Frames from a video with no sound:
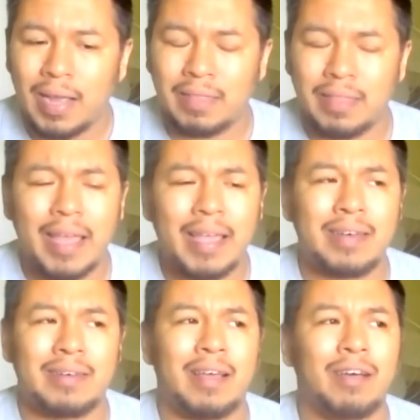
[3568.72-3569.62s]
and they
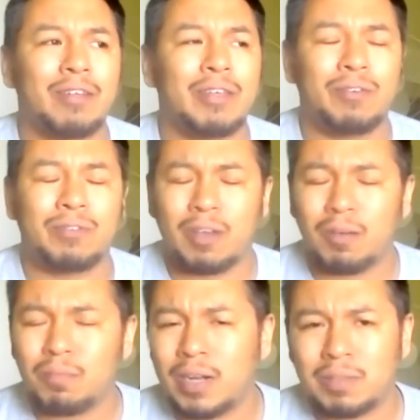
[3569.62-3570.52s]
can tell you
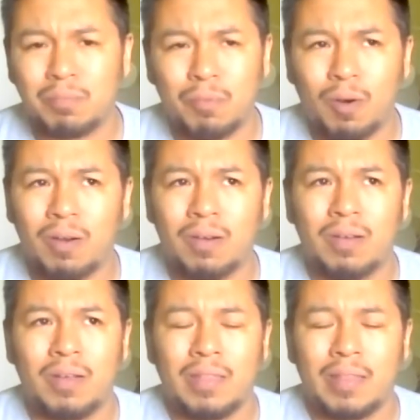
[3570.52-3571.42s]
so much
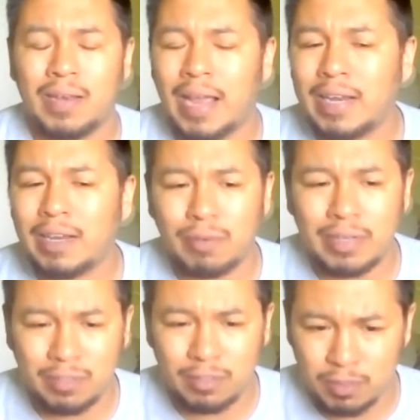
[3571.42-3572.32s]
more than any
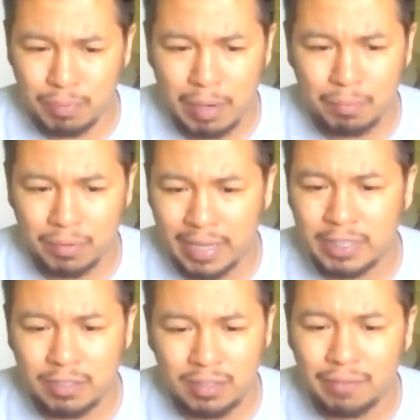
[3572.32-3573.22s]
research paper
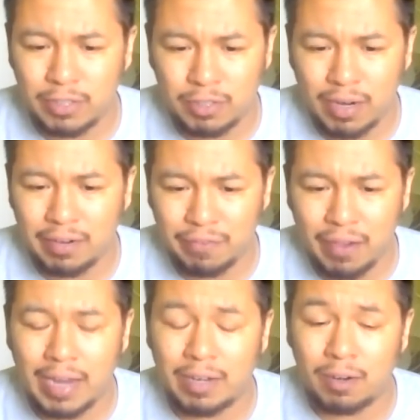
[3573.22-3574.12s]
that you'll ever try to
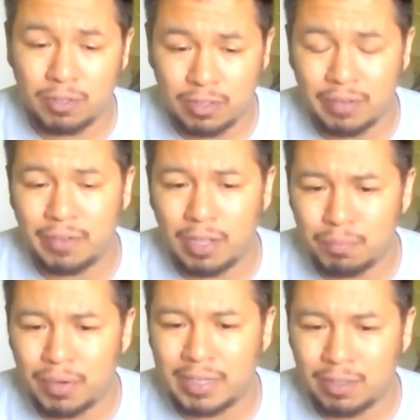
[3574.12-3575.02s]
find or
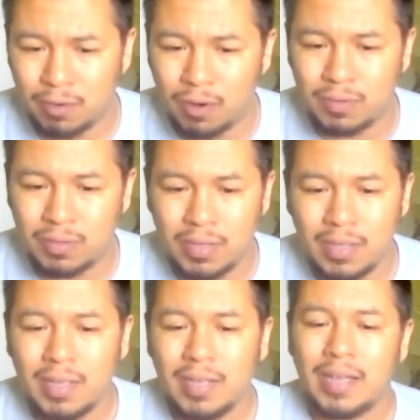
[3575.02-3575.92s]
develop on your own.
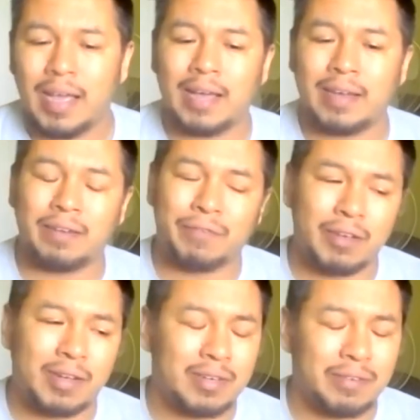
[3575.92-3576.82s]
And if
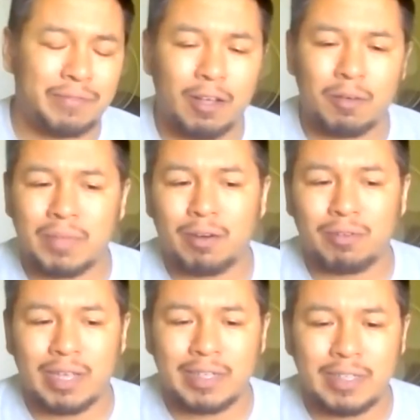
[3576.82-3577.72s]
you could develop that
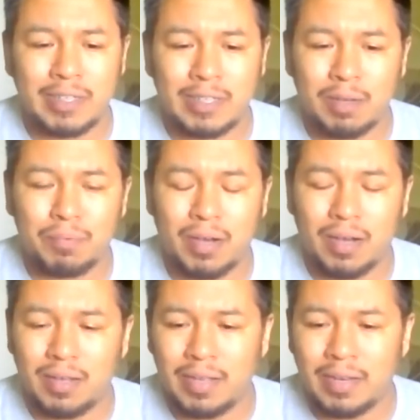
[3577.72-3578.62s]
relationship
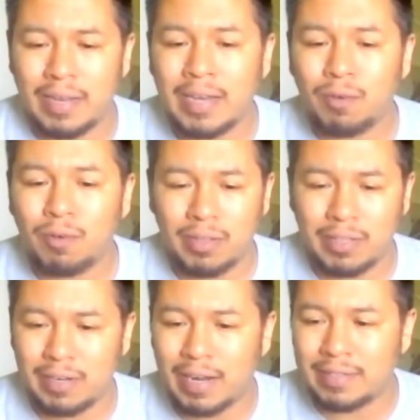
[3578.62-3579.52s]
uh, in anywhere
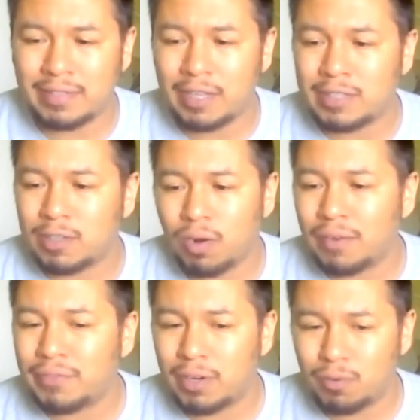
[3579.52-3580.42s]
in the United States or
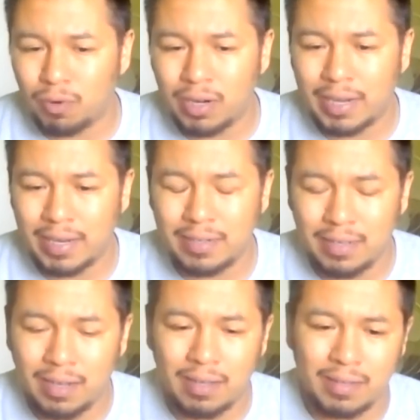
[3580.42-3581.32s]
wherever you're working,
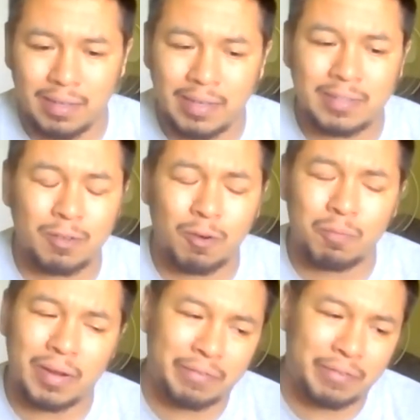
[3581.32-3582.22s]
uh, it's so
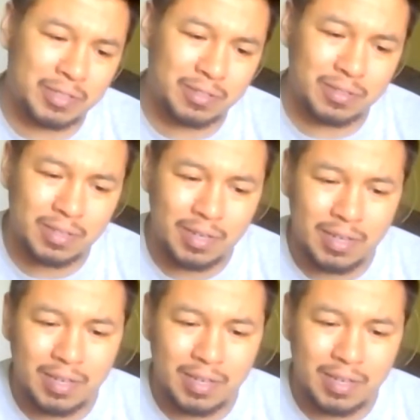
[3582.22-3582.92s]
beneficial.